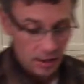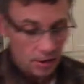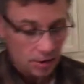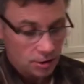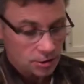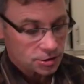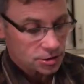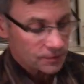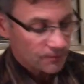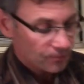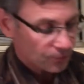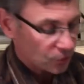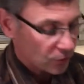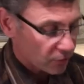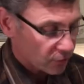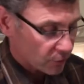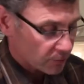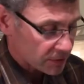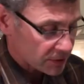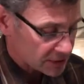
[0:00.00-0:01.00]
calls
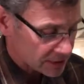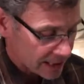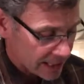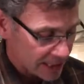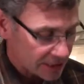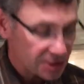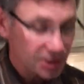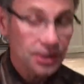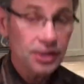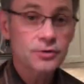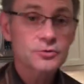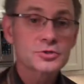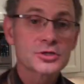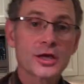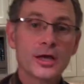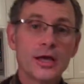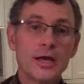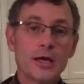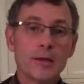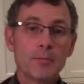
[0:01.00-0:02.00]
for pistachios,
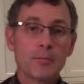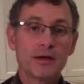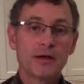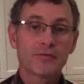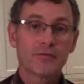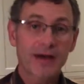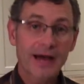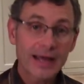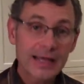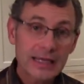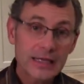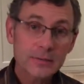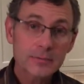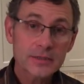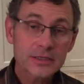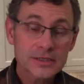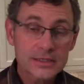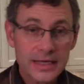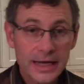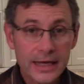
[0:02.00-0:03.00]
but if I eat
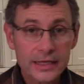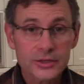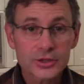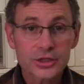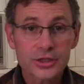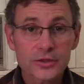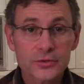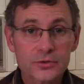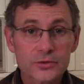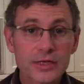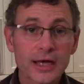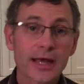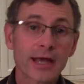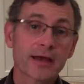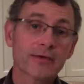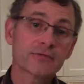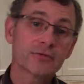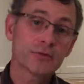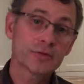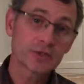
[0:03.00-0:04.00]
pistachios, I
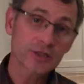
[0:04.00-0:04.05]
have to